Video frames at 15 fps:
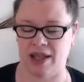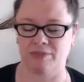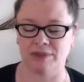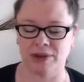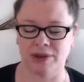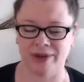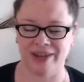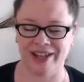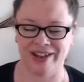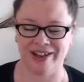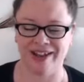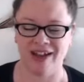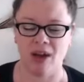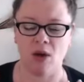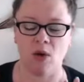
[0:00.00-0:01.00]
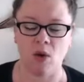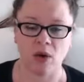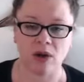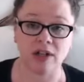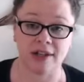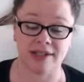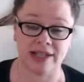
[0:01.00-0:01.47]
employer
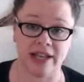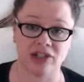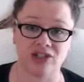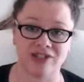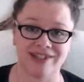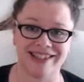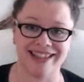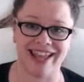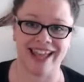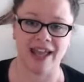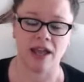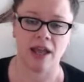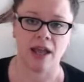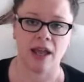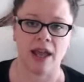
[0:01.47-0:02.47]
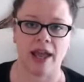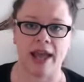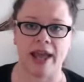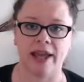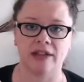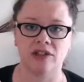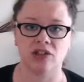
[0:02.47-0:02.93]
organisations there
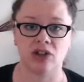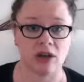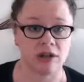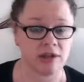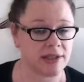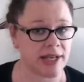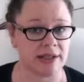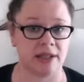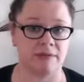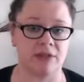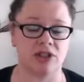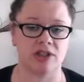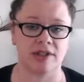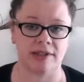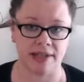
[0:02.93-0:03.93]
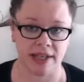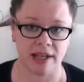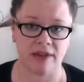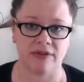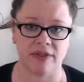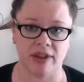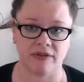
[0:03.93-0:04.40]
and contact them and just
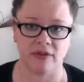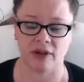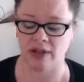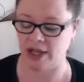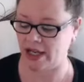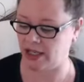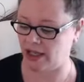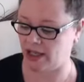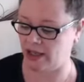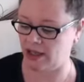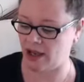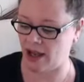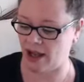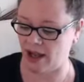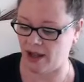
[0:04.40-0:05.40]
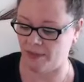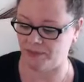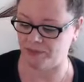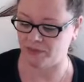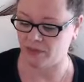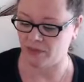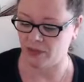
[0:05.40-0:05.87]
see if they've got any,
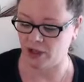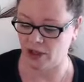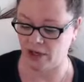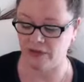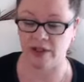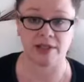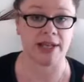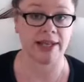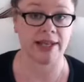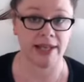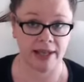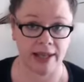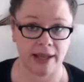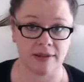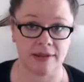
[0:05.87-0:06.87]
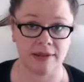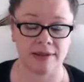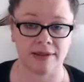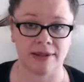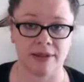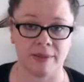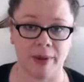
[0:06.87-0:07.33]
if they're taking
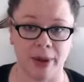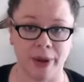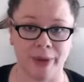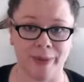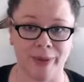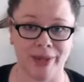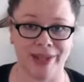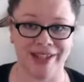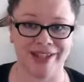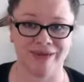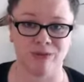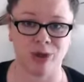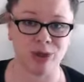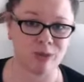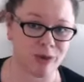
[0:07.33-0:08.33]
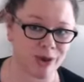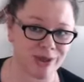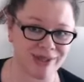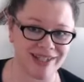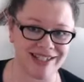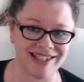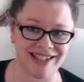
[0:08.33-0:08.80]
counsellors at the moment and what the
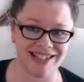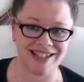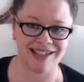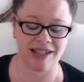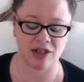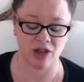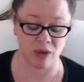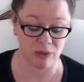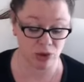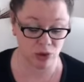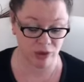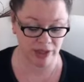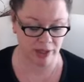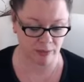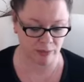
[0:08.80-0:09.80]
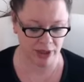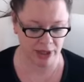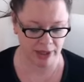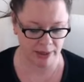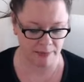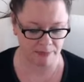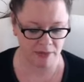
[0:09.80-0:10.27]
process is. Go and join up with
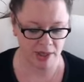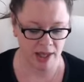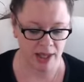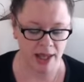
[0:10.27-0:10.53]
them.